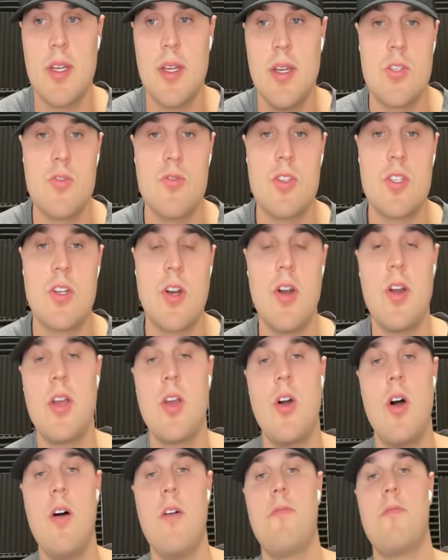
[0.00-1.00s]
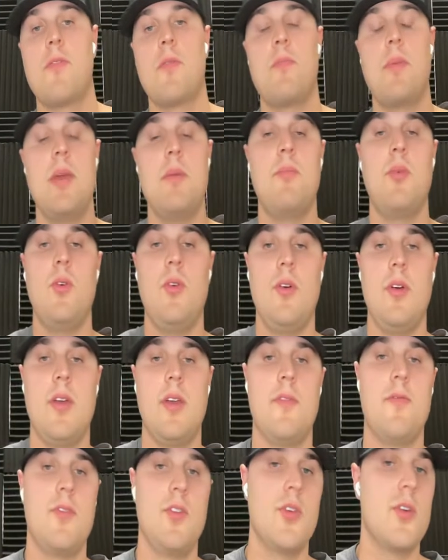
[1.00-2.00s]
So starting off for people,
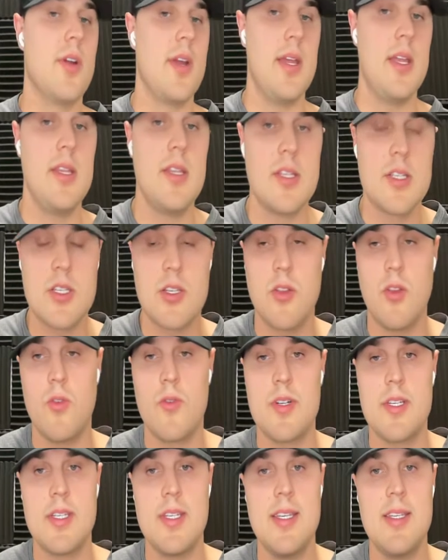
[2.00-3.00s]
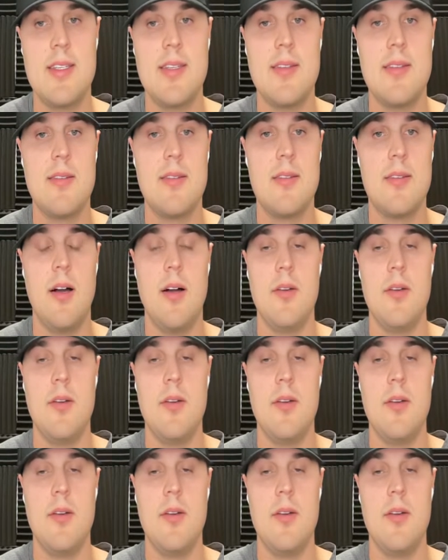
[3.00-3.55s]
if you're in the slower season,